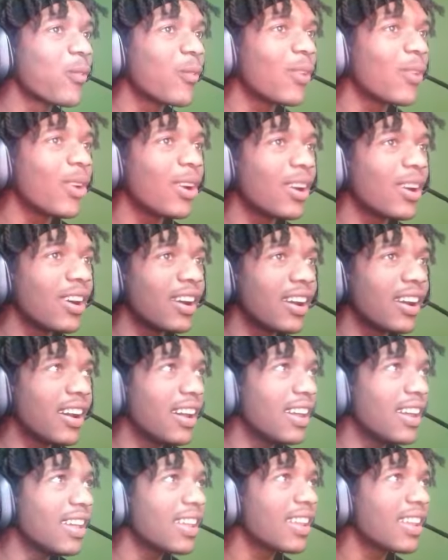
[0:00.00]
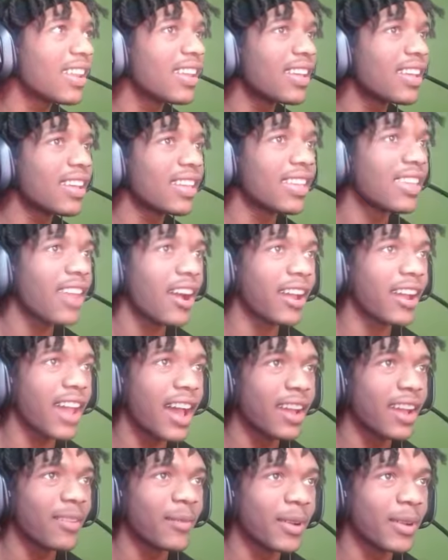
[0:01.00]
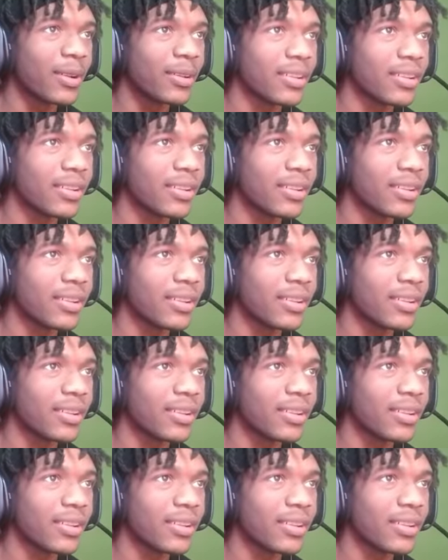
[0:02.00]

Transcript: What? Y'all got it, bro.